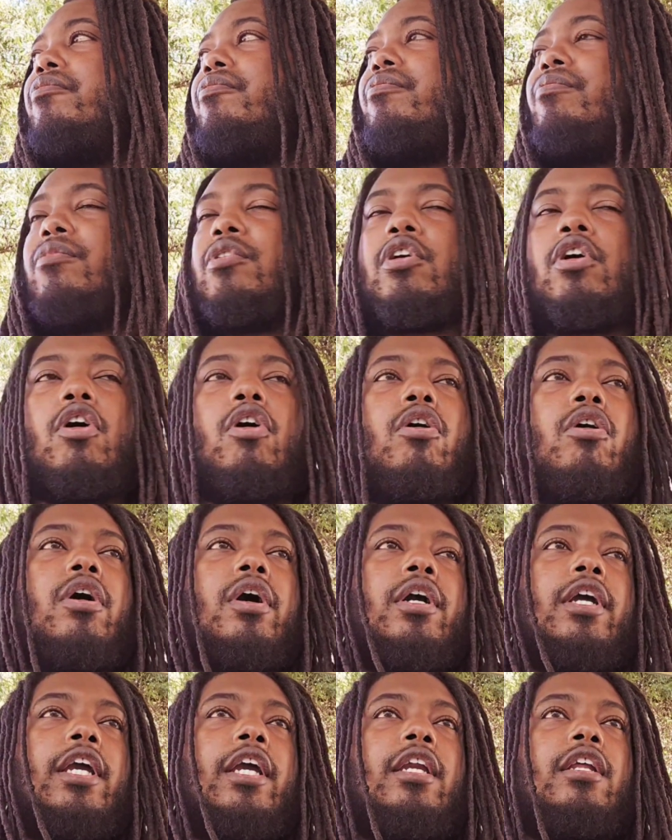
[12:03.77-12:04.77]
car
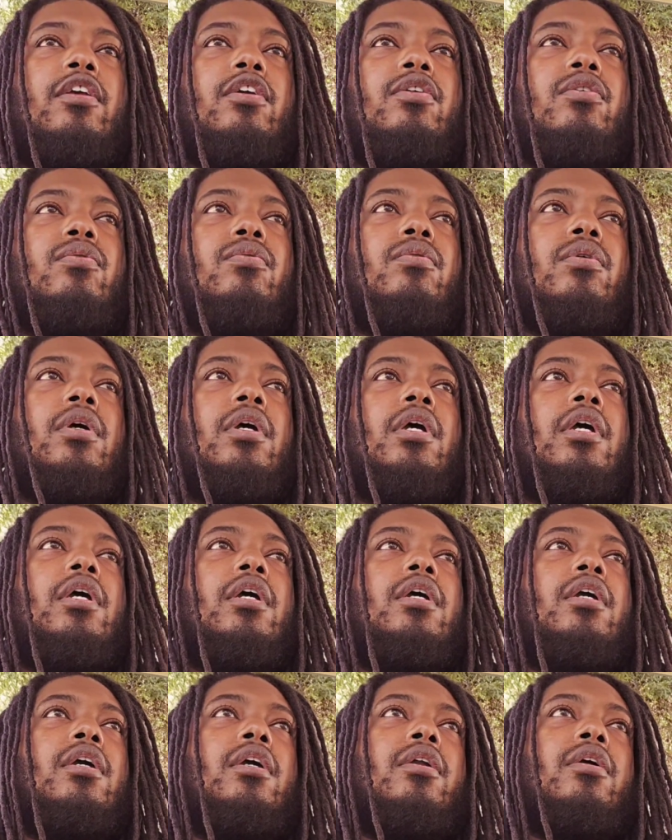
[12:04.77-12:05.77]
hitting
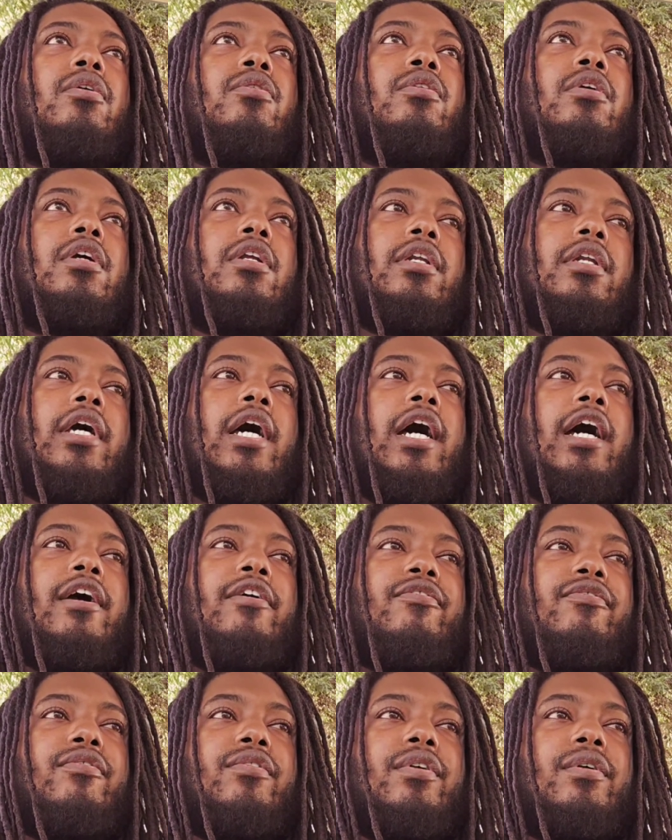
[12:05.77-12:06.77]
you. You can die
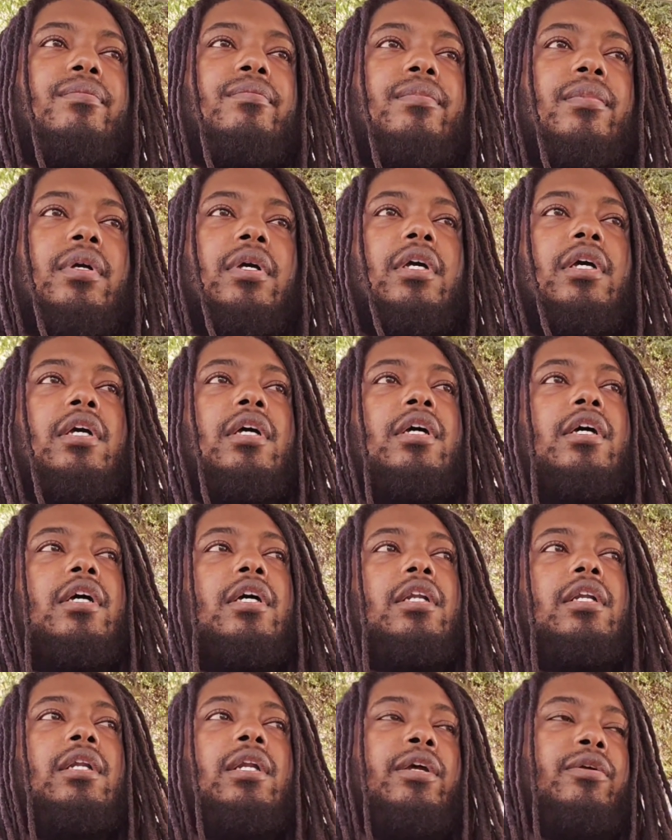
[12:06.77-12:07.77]
from
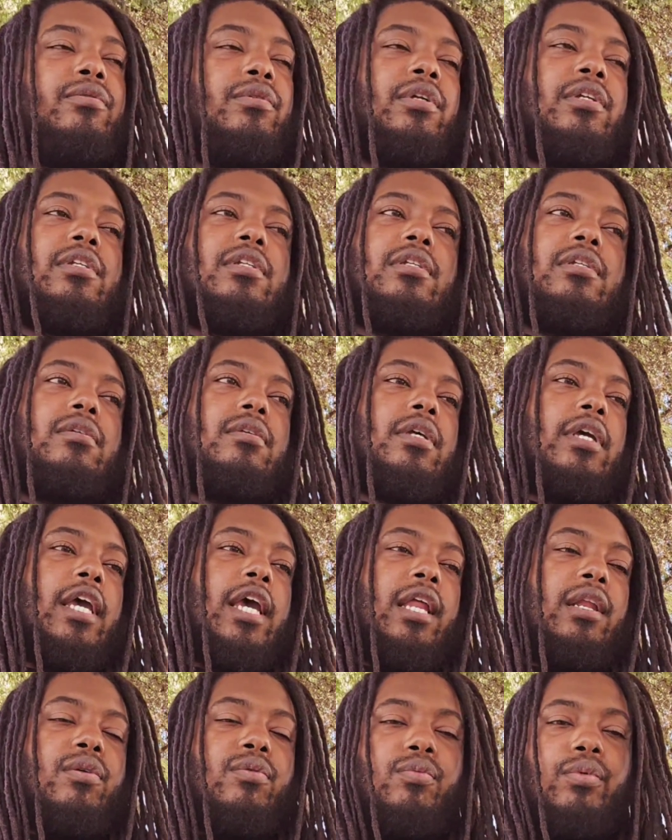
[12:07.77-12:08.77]
literally
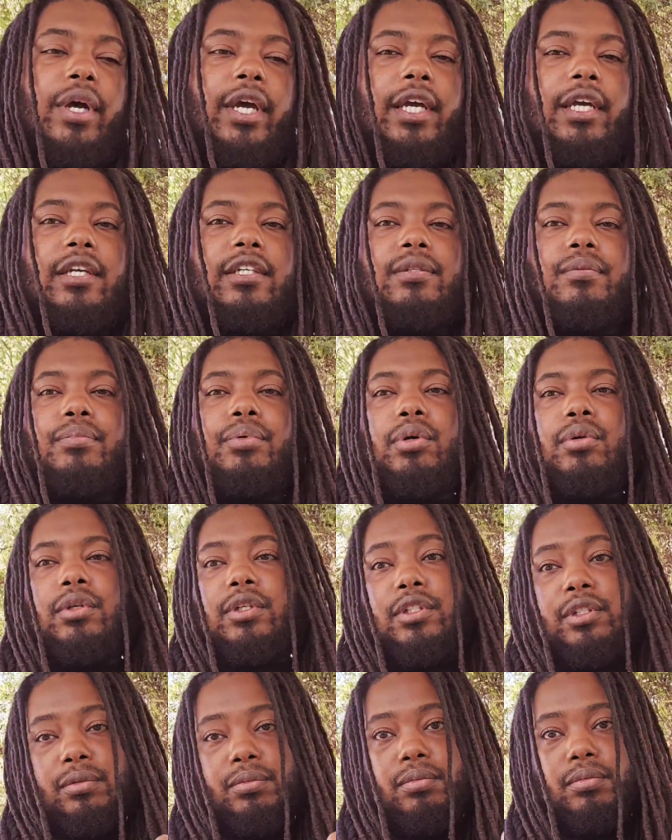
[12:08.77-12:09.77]
hella ways,
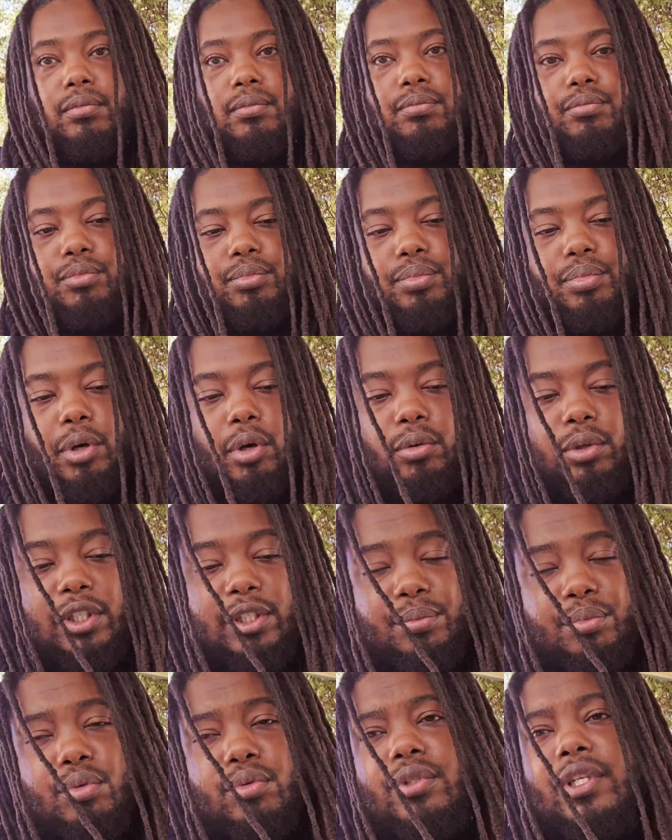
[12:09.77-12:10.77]
police
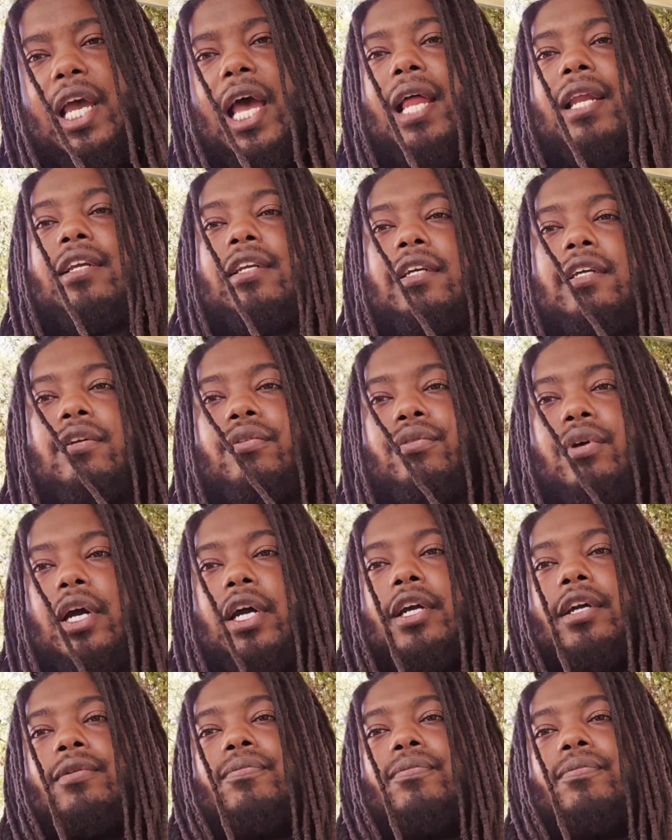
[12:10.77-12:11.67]
brutality, right?